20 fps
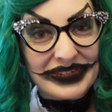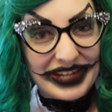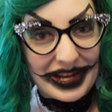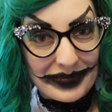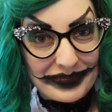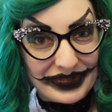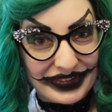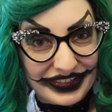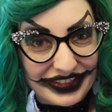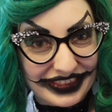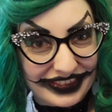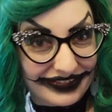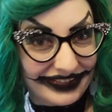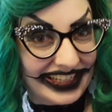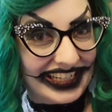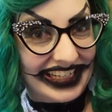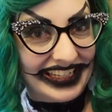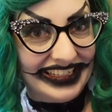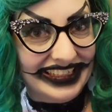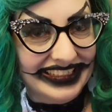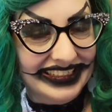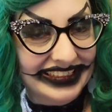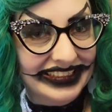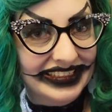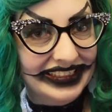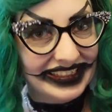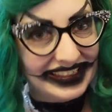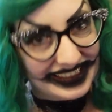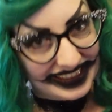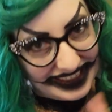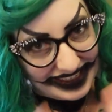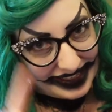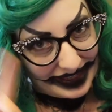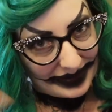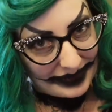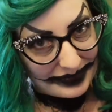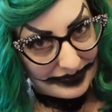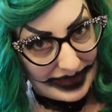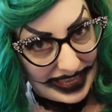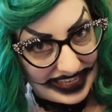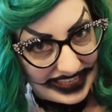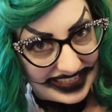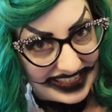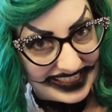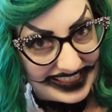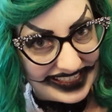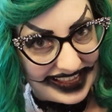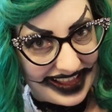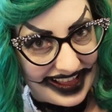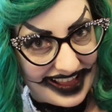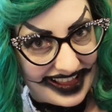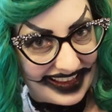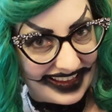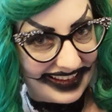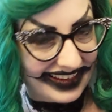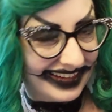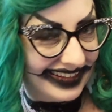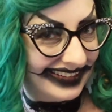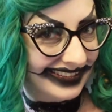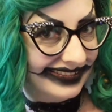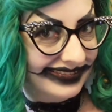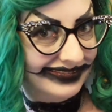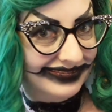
number 3, make a sign.